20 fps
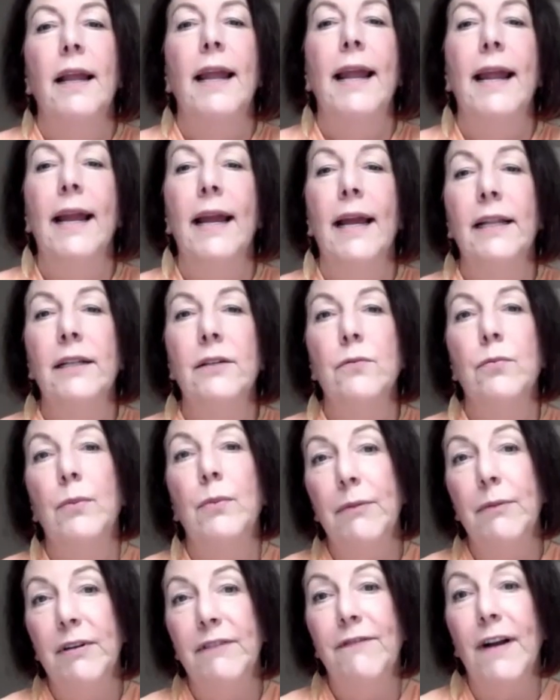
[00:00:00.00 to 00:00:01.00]
And
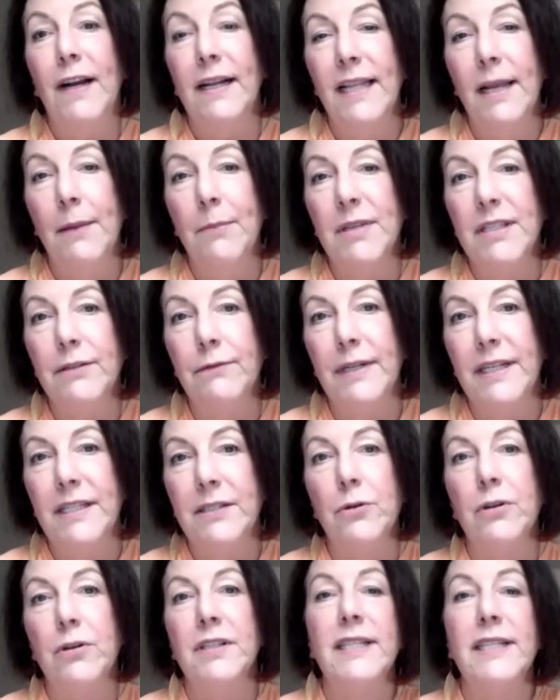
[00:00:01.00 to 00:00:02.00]
we would find them as a
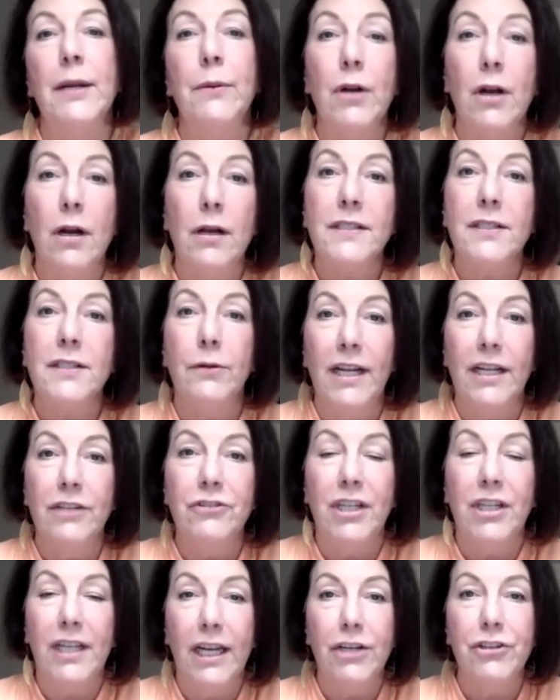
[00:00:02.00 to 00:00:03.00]
resource. They were also
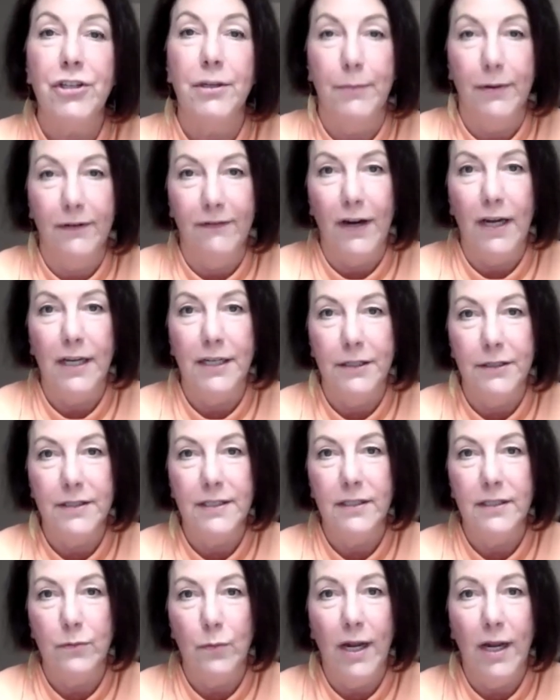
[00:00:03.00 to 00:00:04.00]
education providers
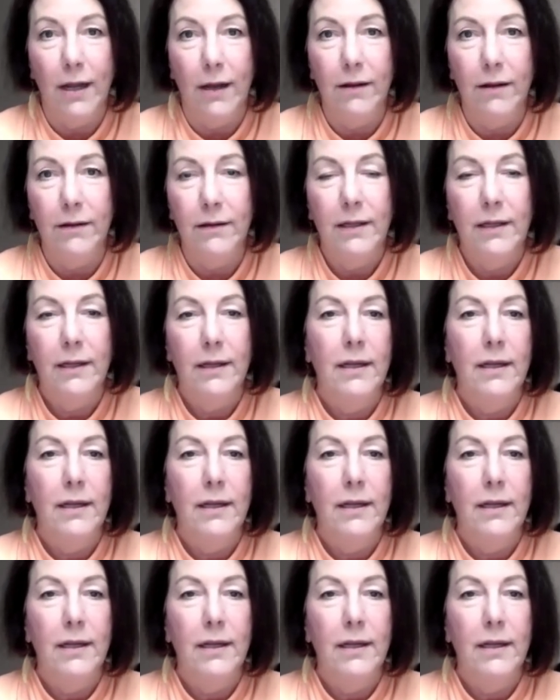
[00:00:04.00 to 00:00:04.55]
as well.